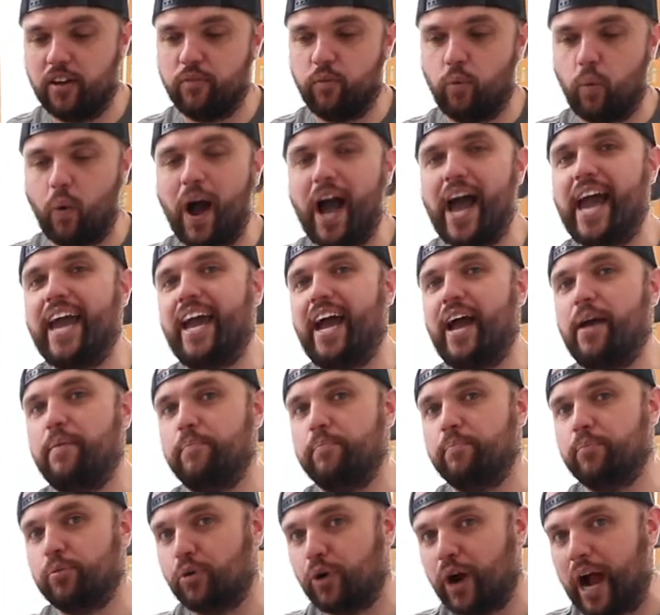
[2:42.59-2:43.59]
of why I
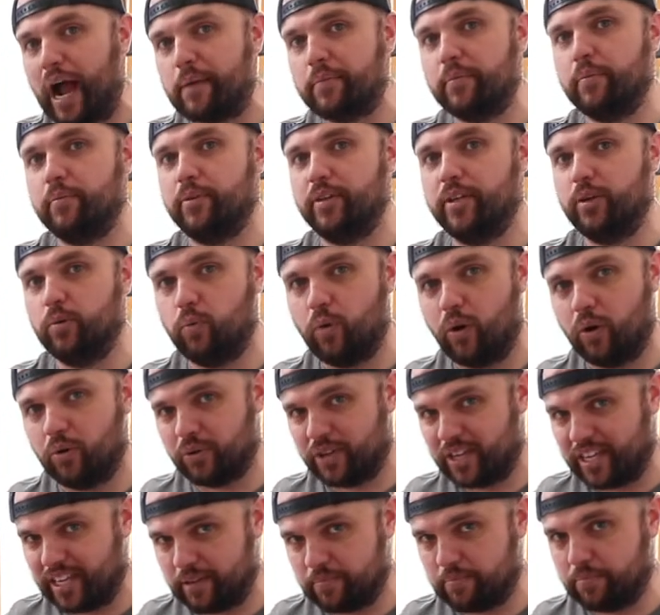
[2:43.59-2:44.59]
probably
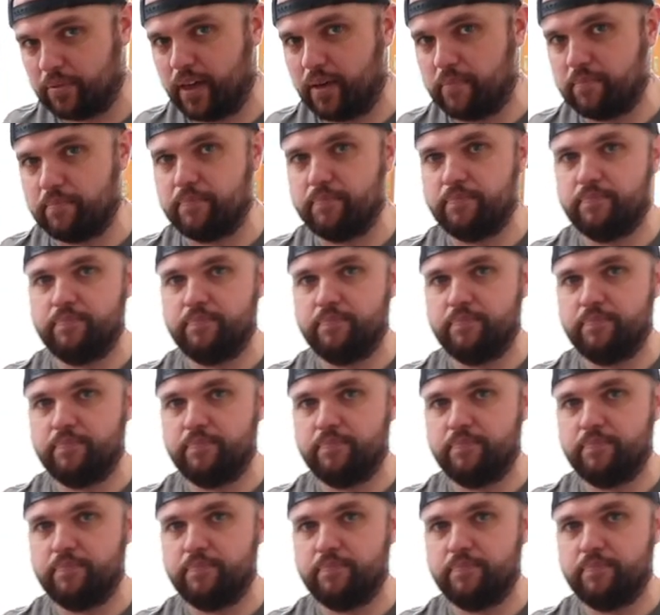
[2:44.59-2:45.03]
won't keep them.